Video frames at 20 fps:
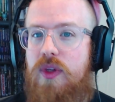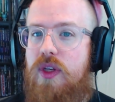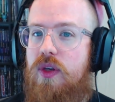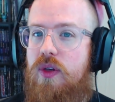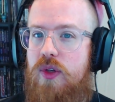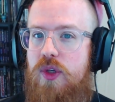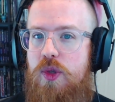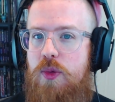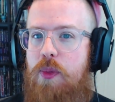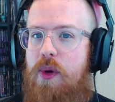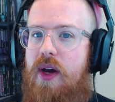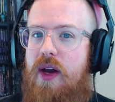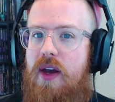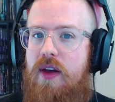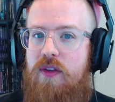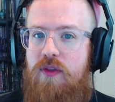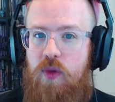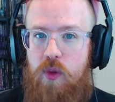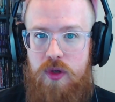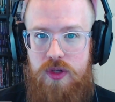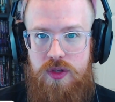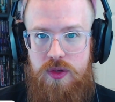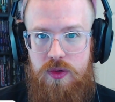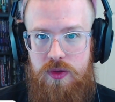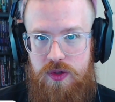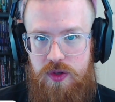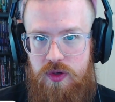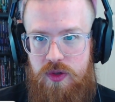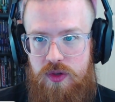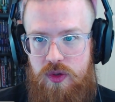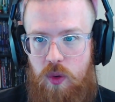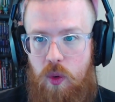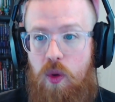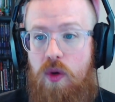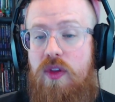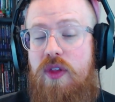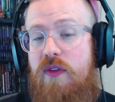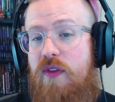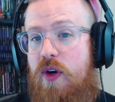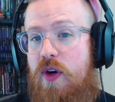used by force users or
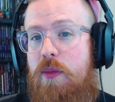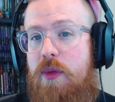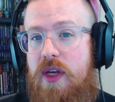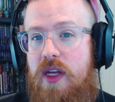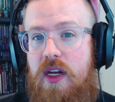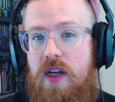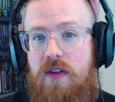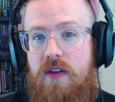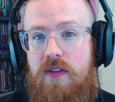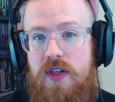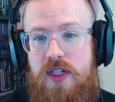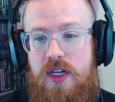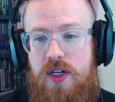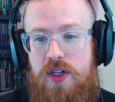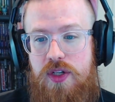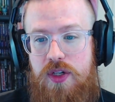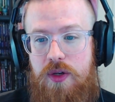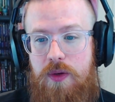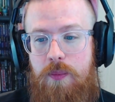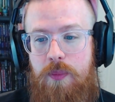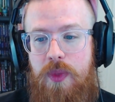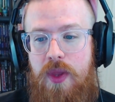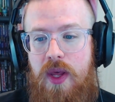at the very beginning of a session.